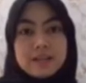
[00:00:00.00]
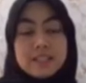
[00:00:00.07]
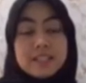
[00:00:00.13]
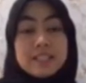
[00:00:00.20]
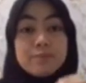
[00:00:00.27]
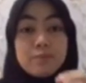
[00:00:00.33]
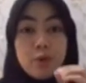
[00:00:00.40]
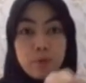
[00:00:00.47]

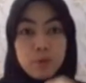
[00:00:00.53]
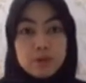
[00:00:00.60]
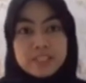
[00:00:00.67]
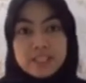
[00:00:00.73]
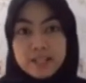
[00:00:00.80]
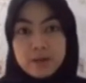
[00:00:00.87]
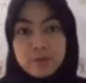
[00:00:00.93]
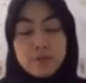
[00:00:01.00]
the
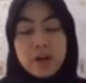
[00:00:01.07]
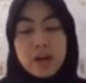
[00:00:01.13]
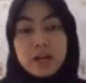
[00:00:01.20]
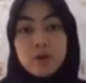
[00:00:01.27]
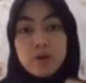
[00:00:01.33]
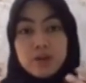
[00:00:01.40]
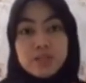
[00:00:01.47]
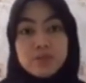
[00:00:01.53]
project that we are
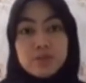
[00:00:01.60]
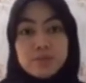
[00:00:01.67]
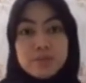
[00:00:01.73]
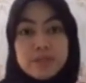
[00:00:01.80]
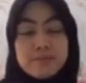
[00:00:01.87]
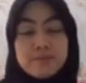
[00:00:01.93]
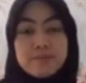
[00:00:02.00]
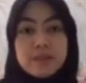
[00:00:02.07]
going to
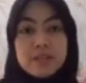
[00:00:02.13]
be